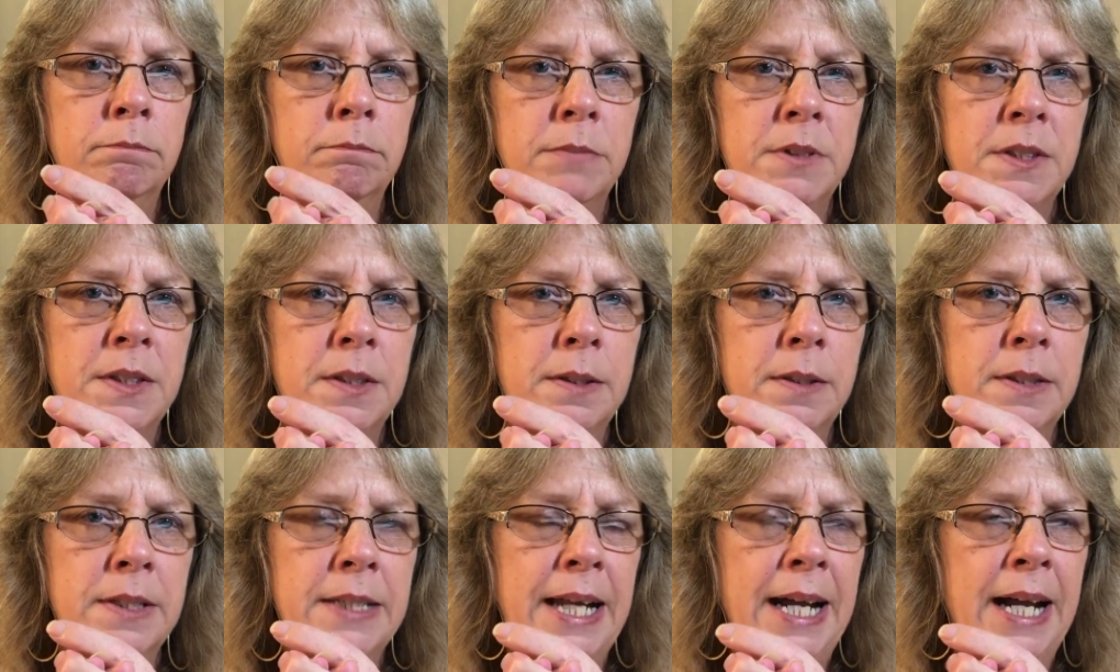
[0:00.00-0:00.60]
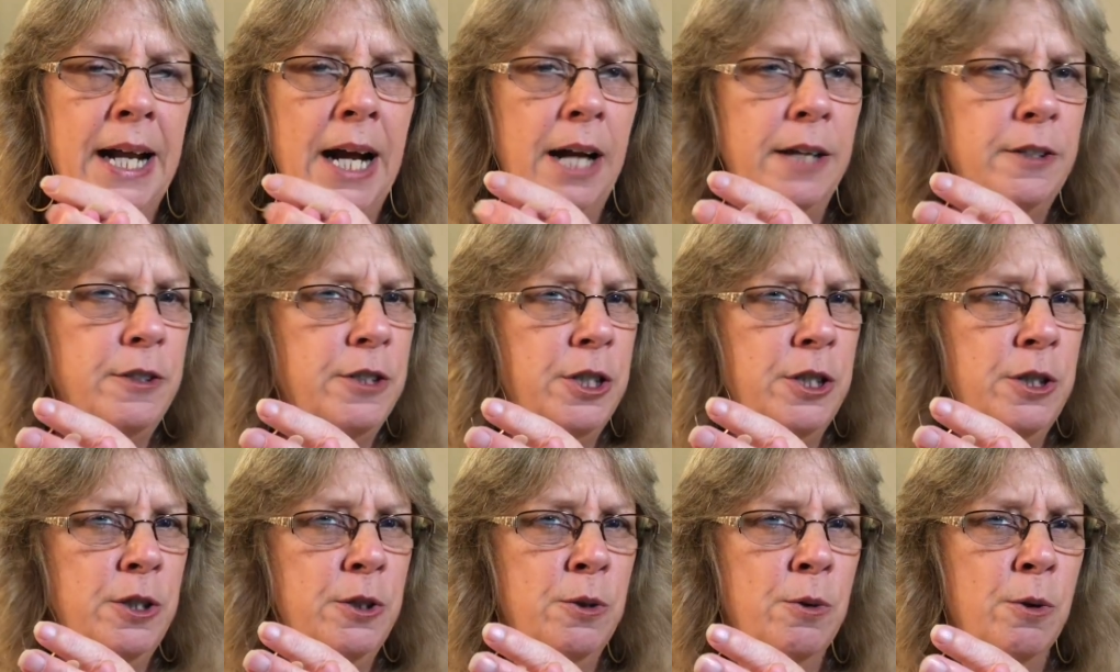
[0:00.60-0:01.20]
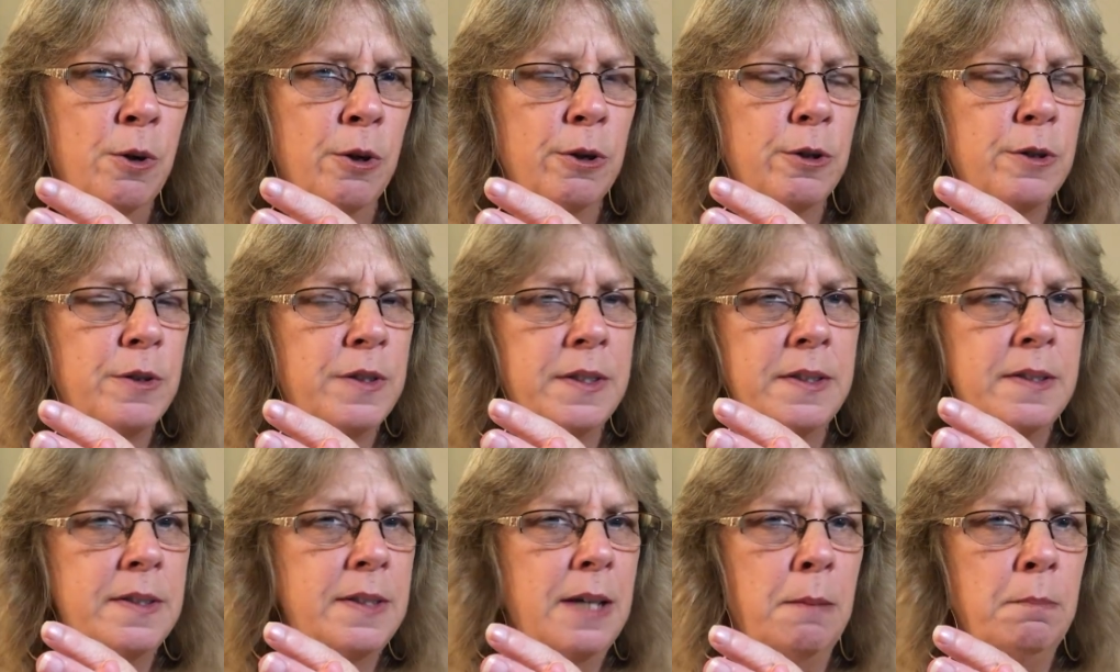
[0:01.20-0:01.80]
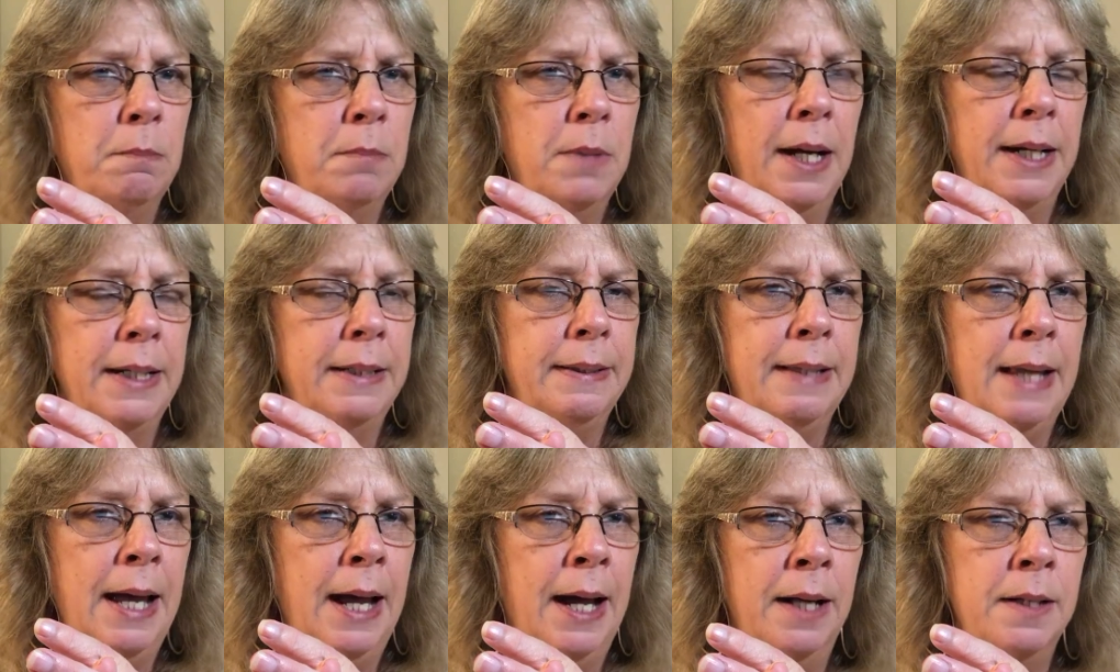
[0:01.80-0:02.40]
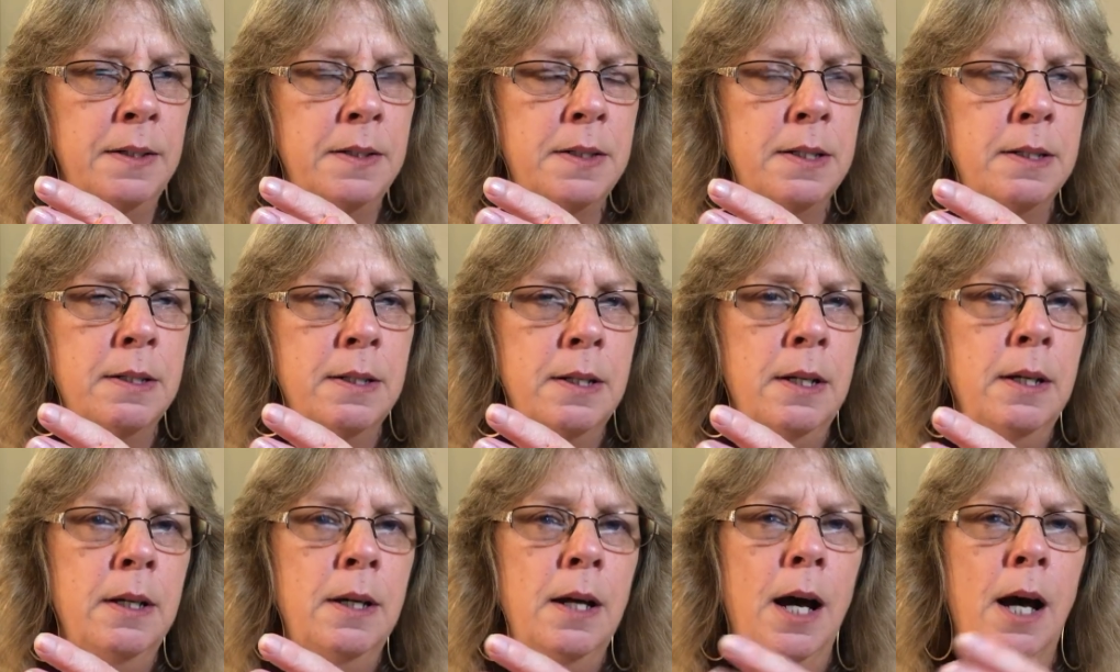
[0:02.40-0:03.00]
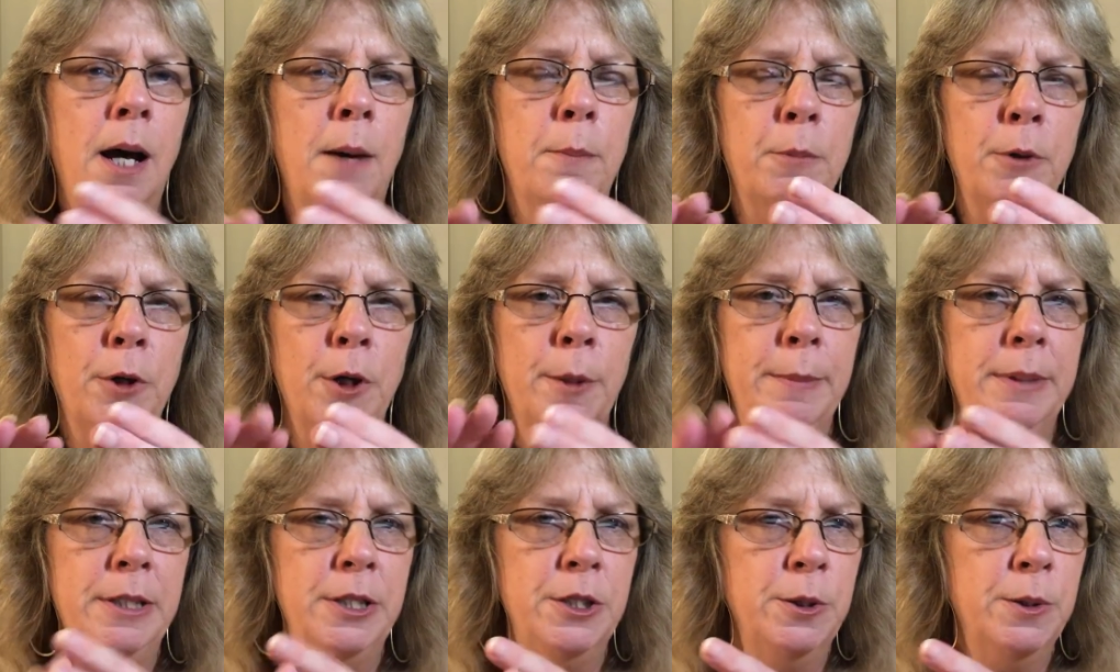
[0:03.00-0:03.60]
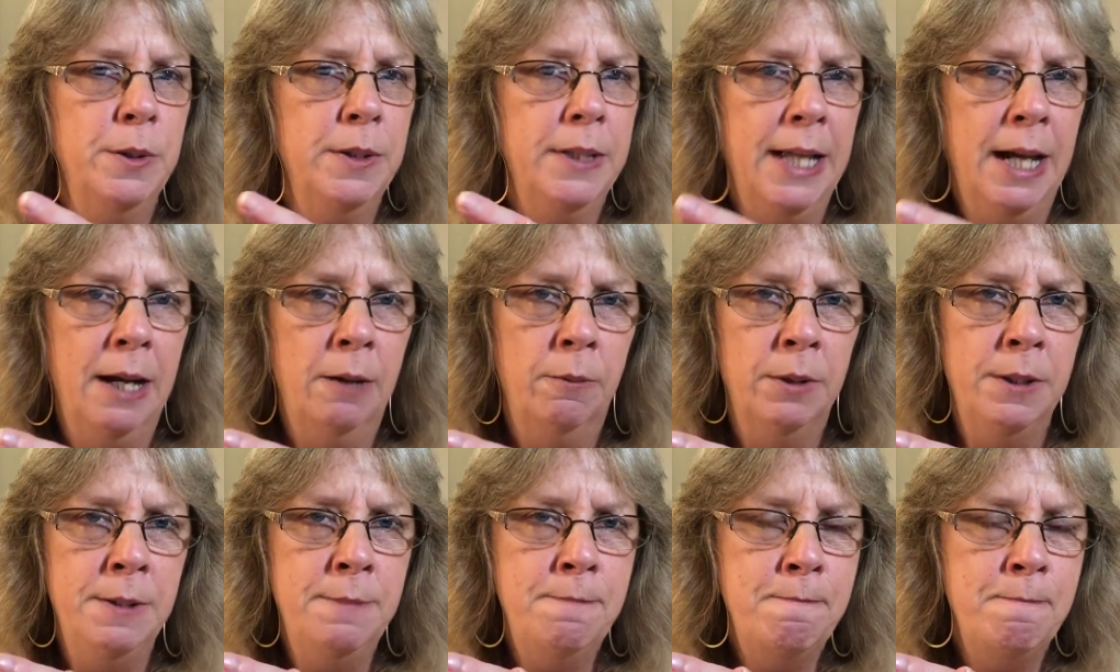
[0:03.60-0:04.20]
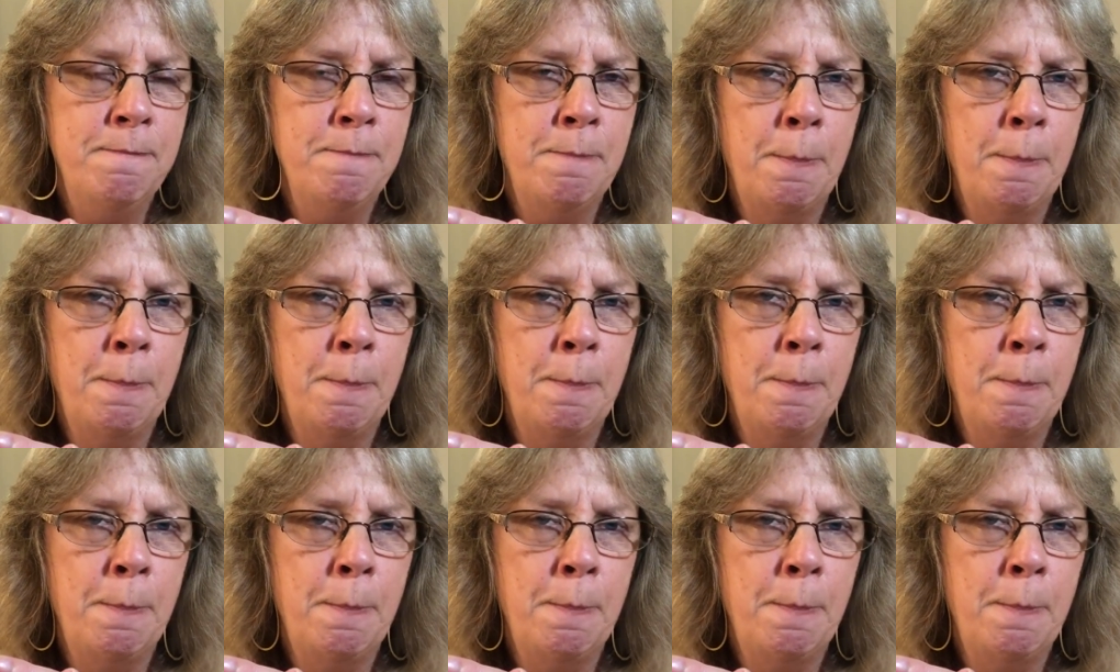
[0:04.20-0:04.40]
Say I Do, or something like that. We're going to be doing that one.